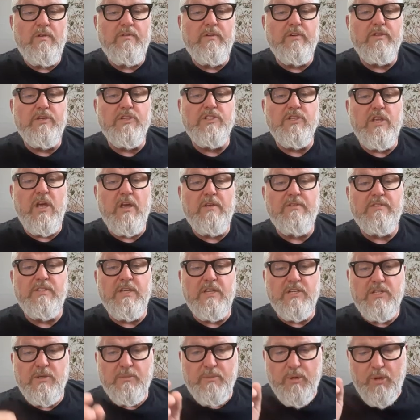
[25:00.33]
versus
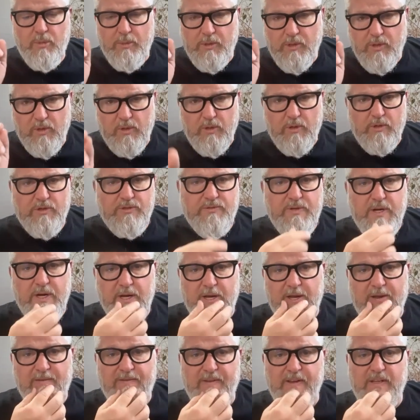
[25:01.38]
off-session Pomodoros, very
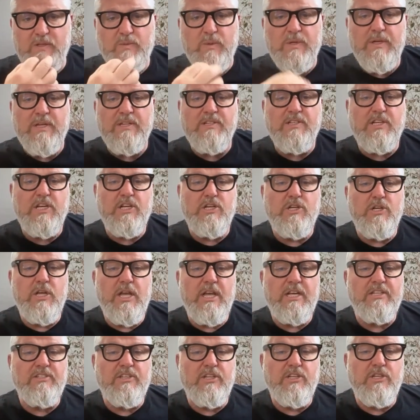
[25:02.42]
good. Phase 1
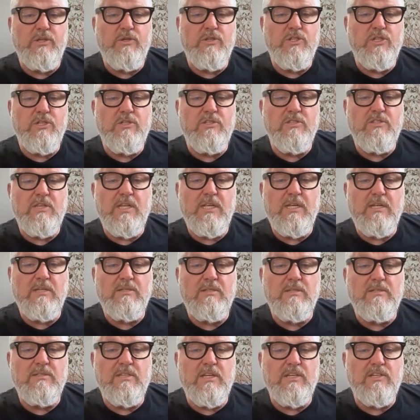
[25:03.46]
execution stance
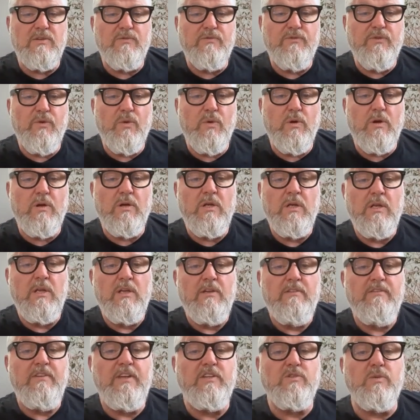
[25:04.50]
in section 4.
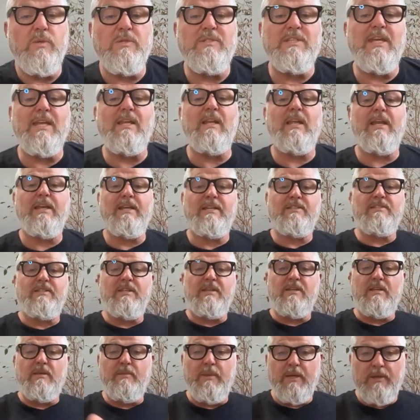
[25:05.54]
Phase 1 deadline
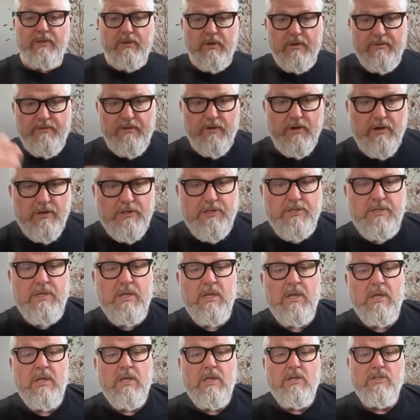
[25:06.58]
extended to May 31st.
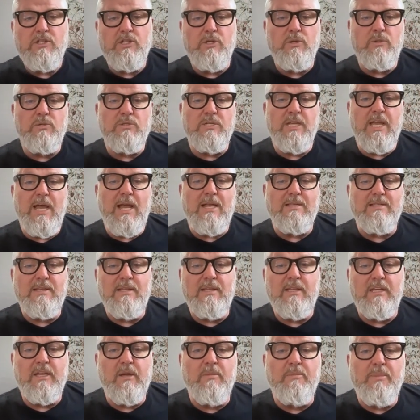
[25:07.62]
Choose the asset
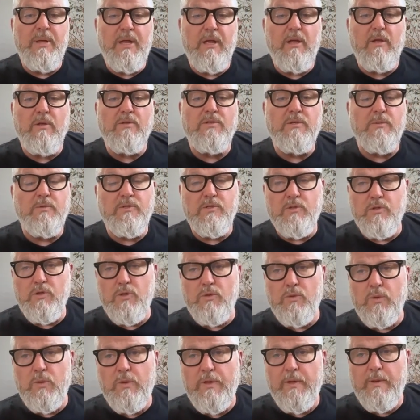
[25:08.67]
that compounds. It was a new
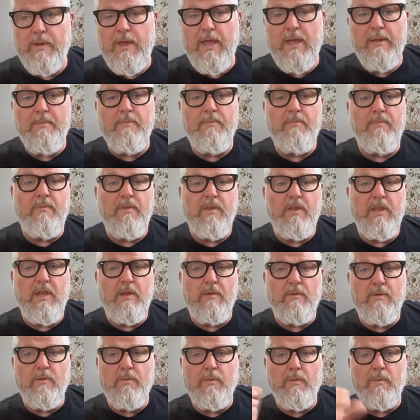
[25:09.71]
rule that came
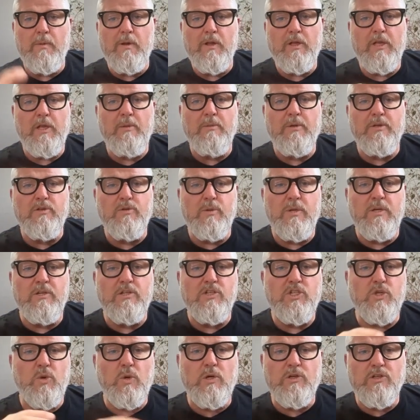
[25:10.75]
that when we're looking between
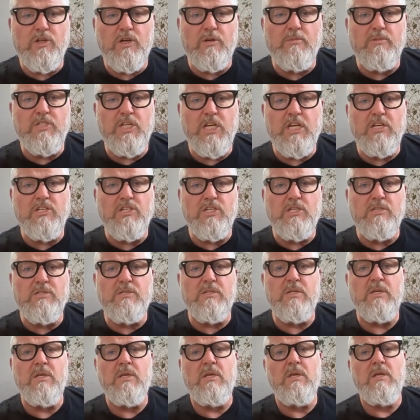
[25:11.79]
short-term changes
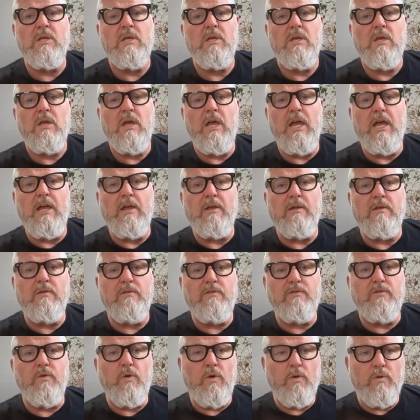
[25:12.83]

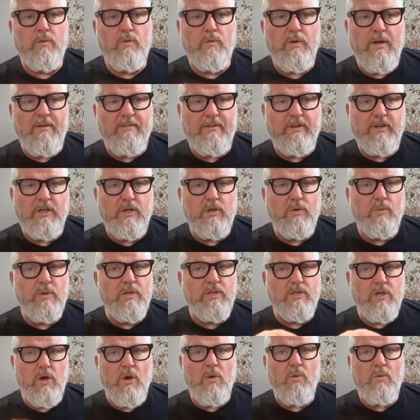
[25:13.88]
for revenue, we
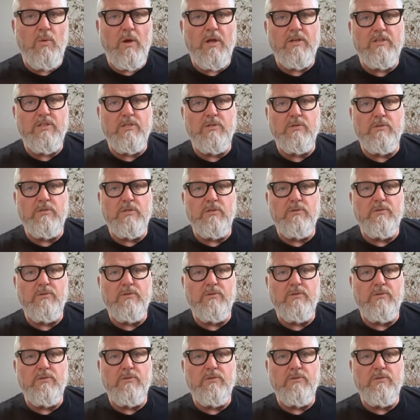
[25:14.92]
don't want to